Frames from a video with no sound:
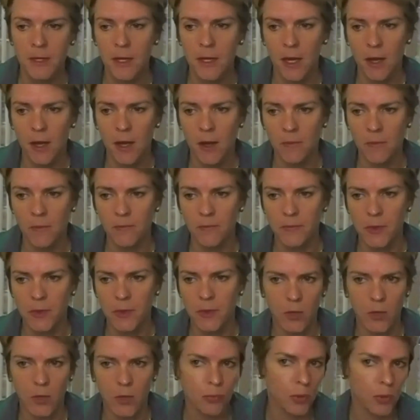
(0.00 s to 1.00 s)
um, the
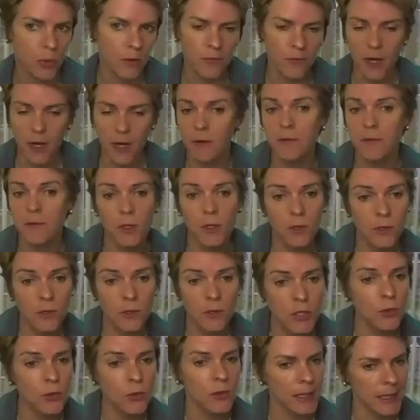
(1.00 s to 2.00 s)
more profile
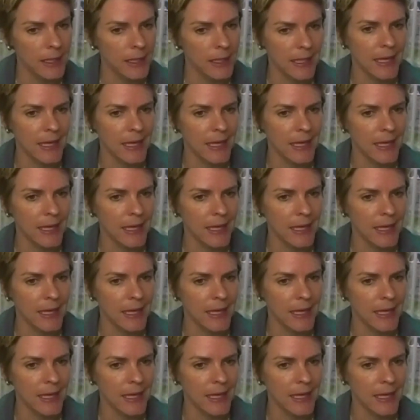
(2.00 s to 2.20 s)
views you can